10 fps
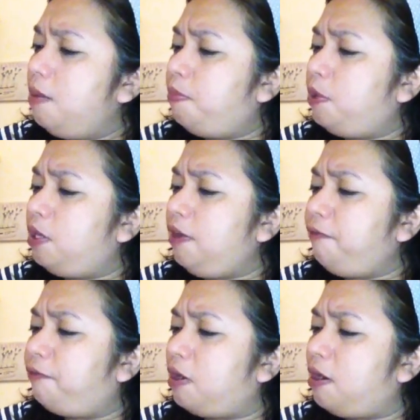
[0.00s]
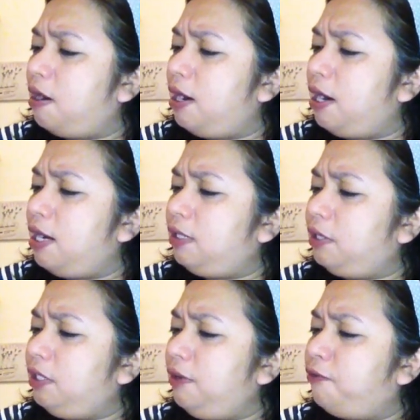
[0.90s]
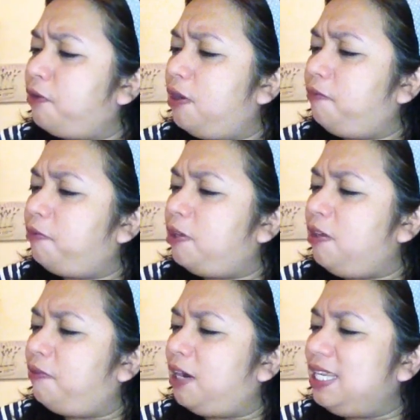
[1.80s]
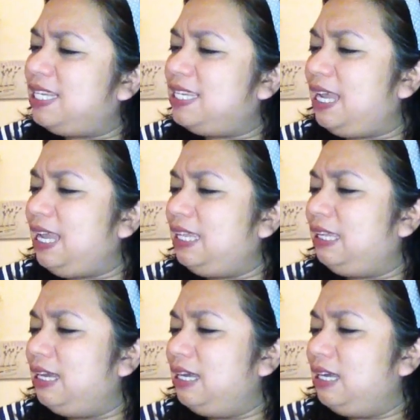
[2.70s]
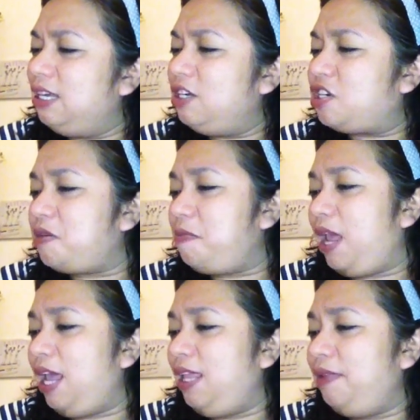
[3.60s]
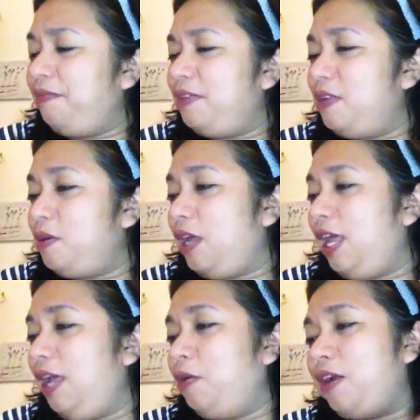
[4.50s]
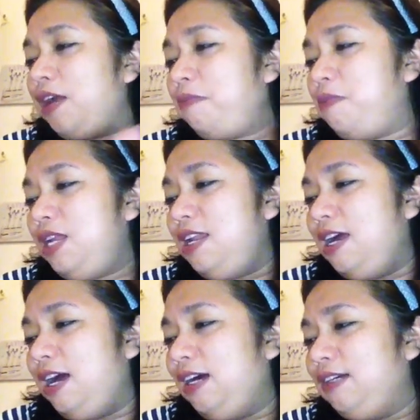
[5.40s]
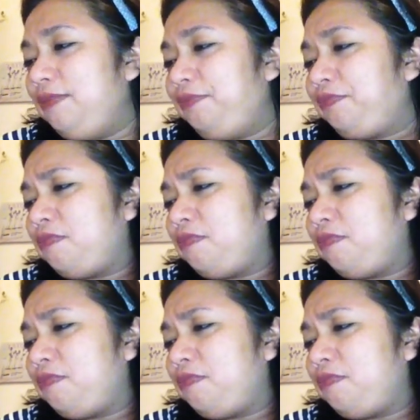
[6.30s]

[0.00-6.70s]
Boulevard 34 Boulevard Saint Germain. Okay, correct mo na lang.